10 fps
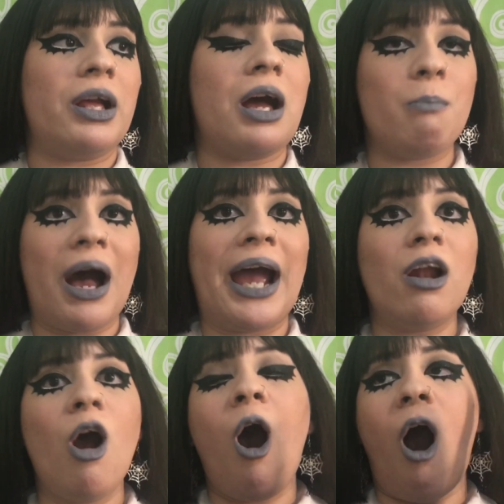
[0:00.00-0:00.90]
combine
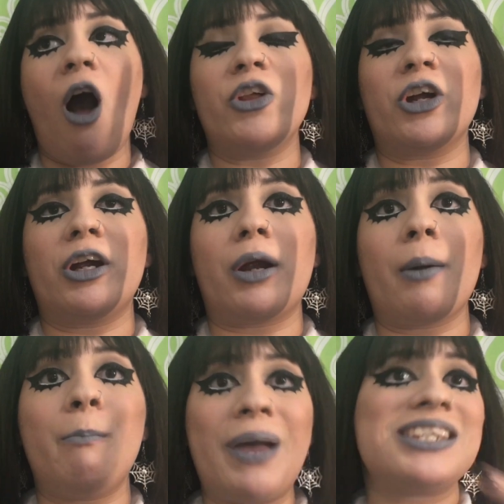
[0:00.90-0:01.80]
all their
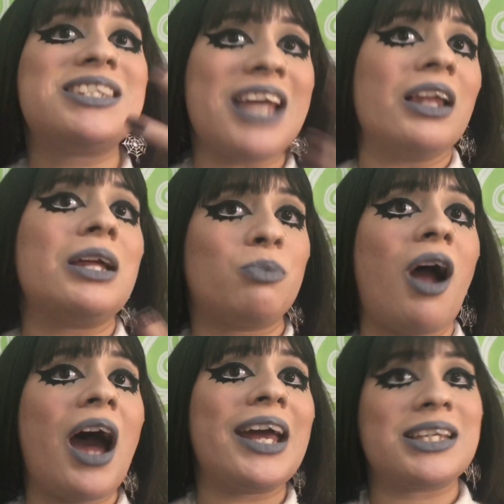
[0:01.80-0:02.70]
best-selling
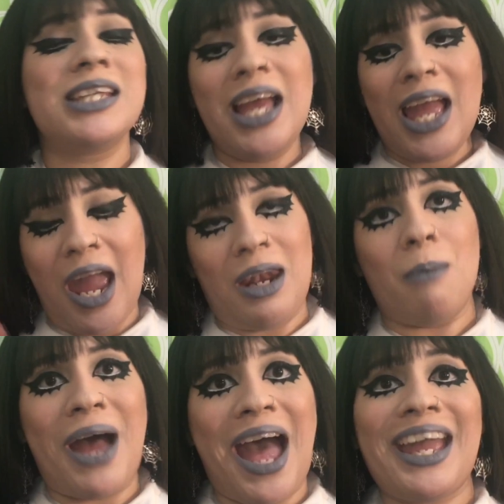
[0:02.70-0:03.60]
products in a
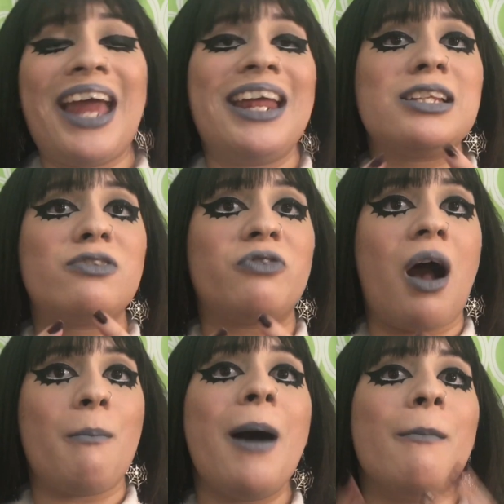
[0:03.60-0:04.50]
pack, and it's
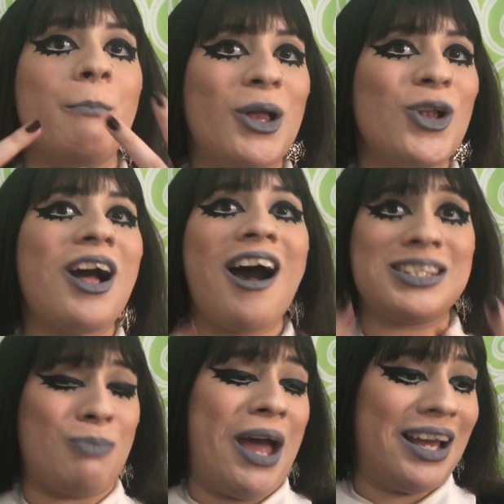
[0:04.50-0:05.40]
from Milk
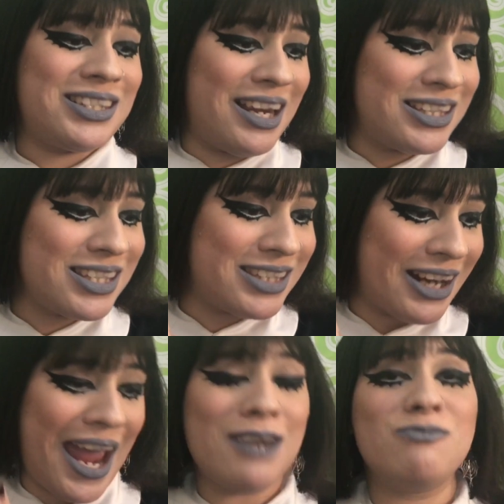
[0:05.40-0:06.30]
Cosmetics, and this is
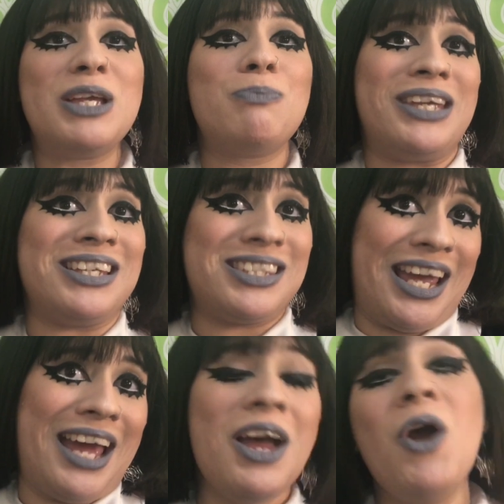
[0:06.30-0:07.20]
their MVP
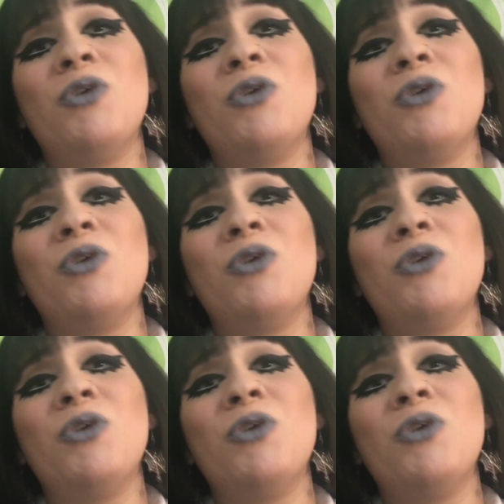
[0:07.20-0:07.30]
set,